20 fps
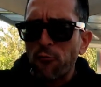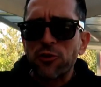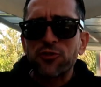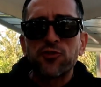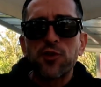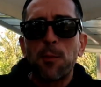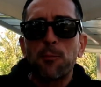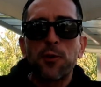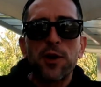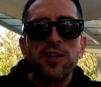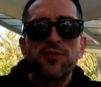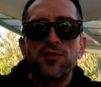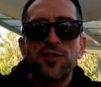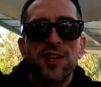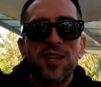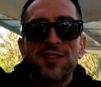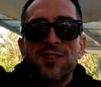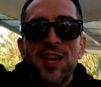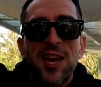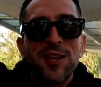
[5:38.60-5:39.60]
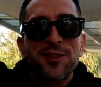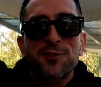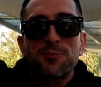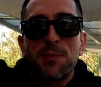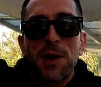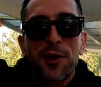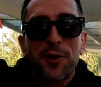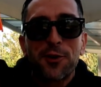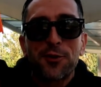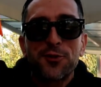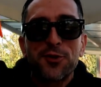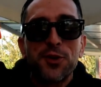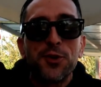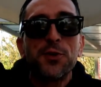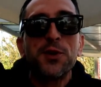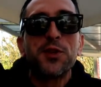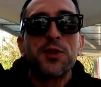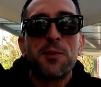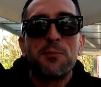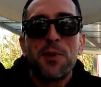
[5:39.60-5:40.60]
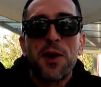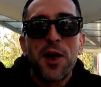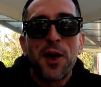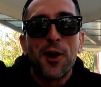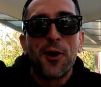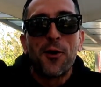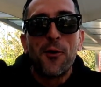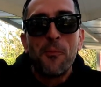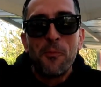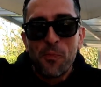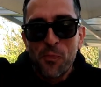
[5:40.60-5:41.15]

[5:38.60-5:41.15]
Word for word: For some reason, it tastes better too in the pail.